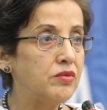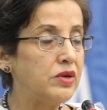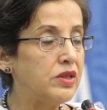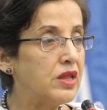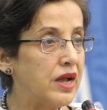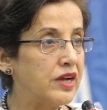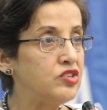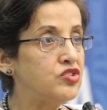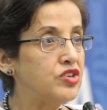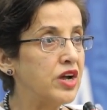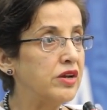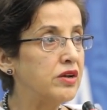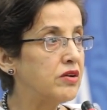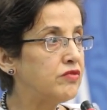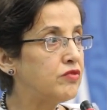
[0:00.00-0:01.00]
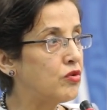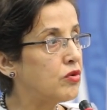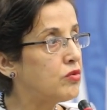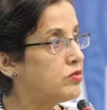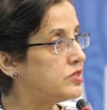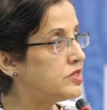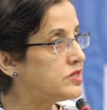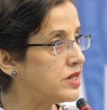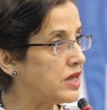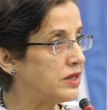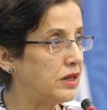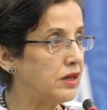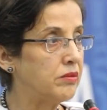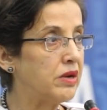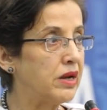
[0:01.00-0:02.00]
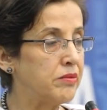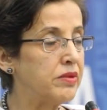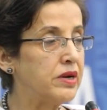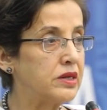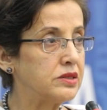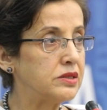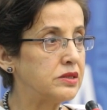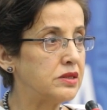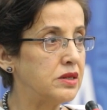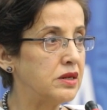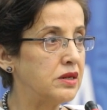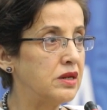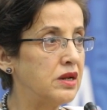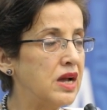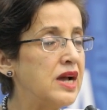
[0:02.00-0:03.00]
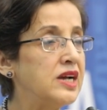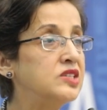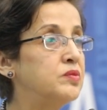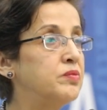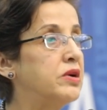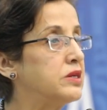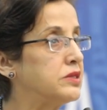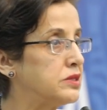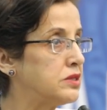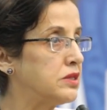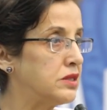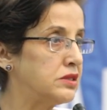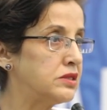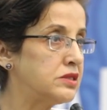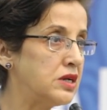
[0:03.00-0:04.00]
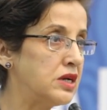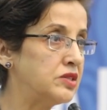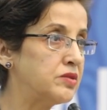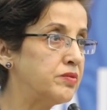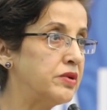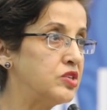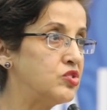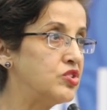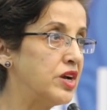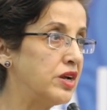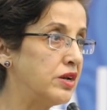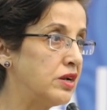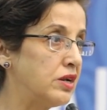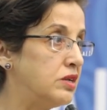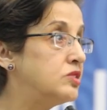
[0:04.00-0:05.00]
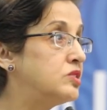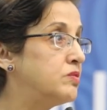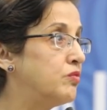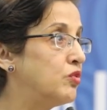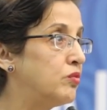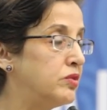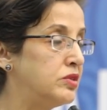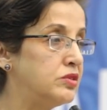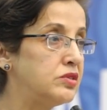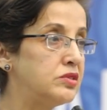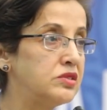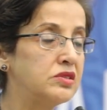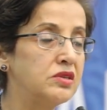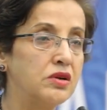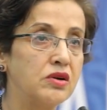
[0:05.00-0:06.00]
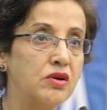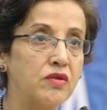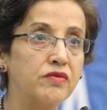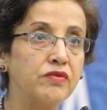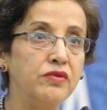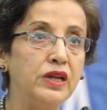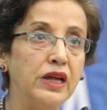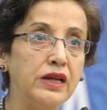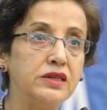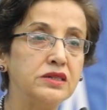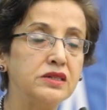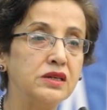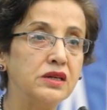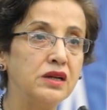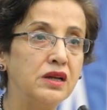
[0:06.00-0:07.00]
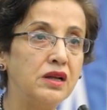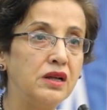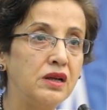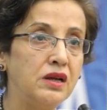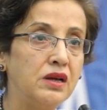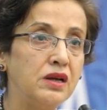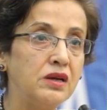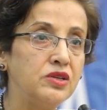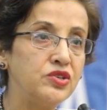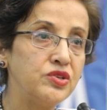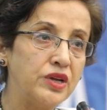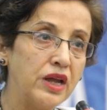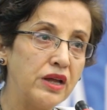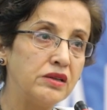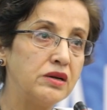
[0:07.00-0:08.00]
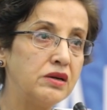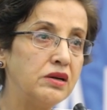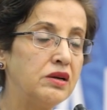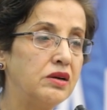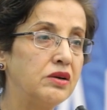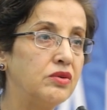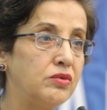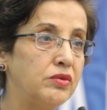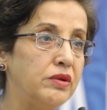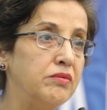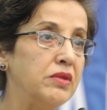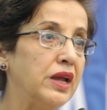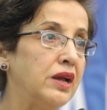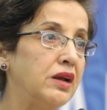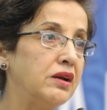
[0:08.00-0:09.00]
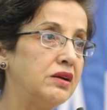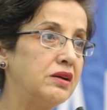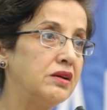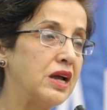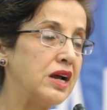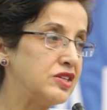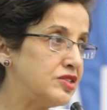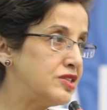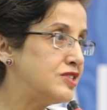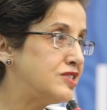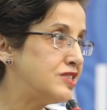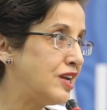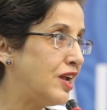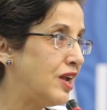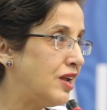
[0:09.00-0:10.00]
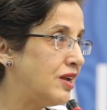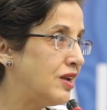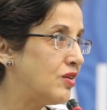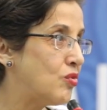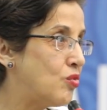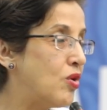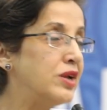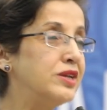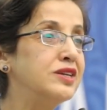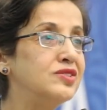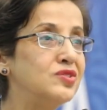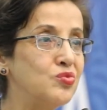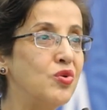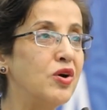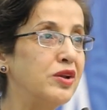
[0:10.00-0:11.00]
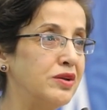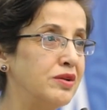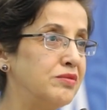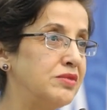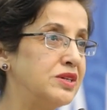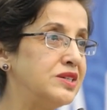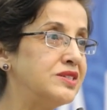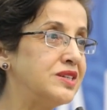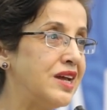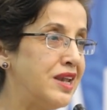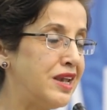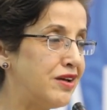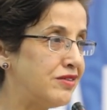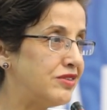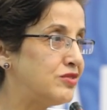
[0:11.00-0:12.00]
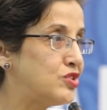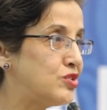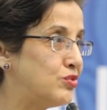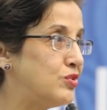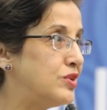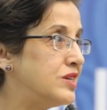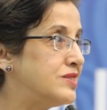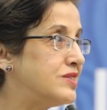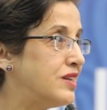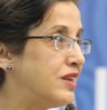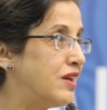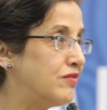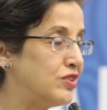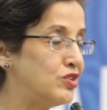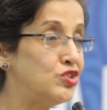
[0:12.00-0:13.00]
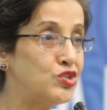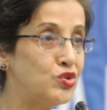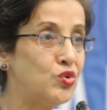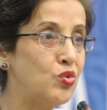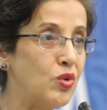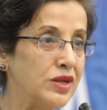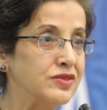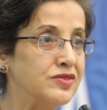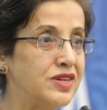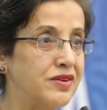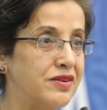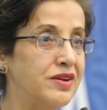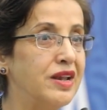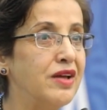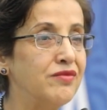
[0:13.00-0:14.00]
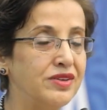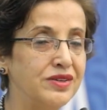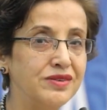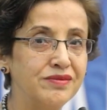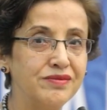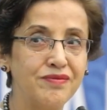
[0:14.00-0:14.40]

We thank China for always standing by Pakistan, as Pakistan stands by China in its moments of need. Together, we make, as they say, one is one, but ele- two is eleven. Two ones are eleven.